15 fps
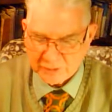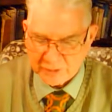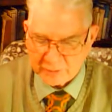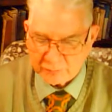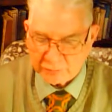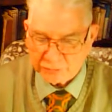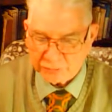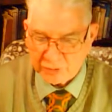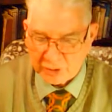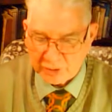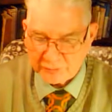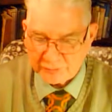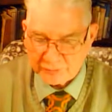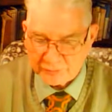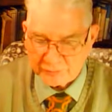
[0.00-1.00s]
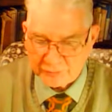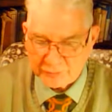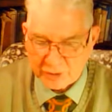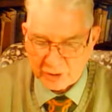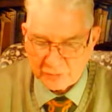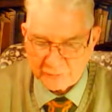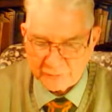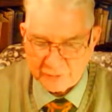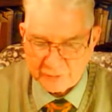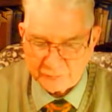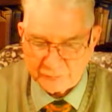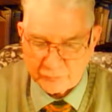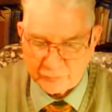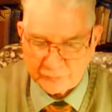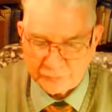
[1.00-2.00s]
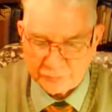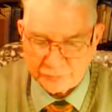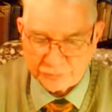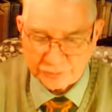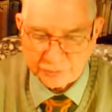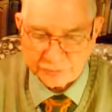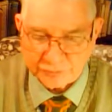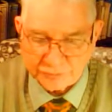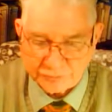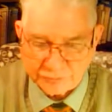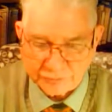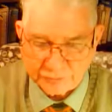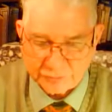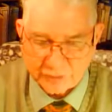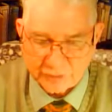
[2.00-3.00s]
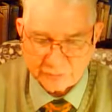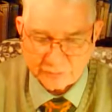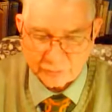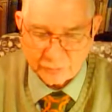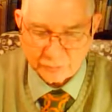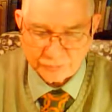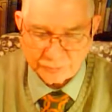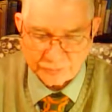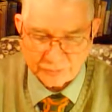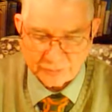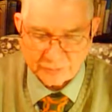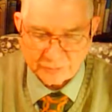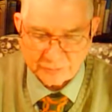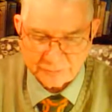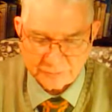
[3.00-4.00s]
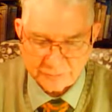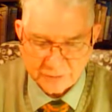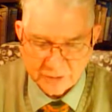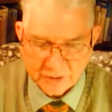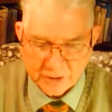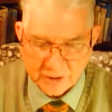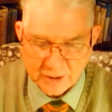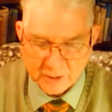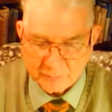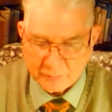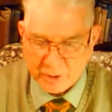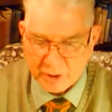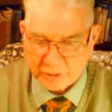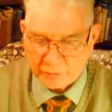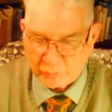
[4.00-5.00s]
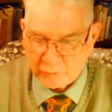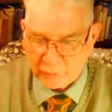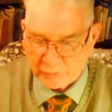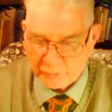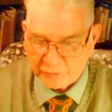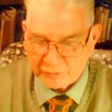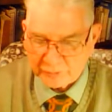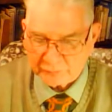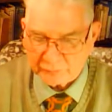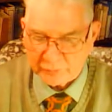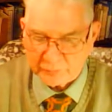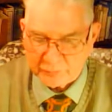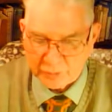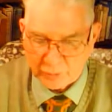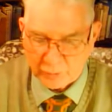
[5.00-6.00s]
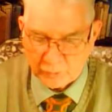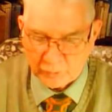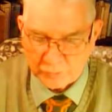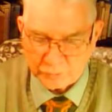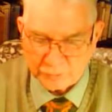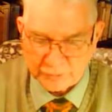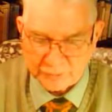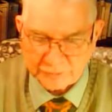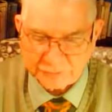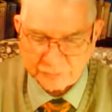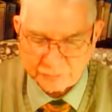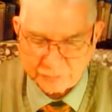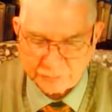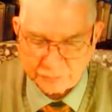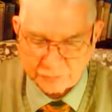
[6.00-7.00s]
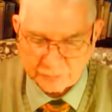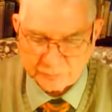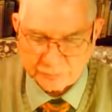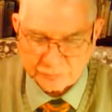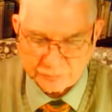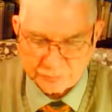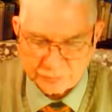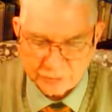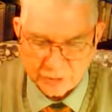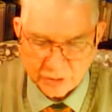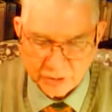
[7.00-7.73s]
It was not difficult, therefore, for Jesus to take those things and by quoting from the Old Testament scriptures,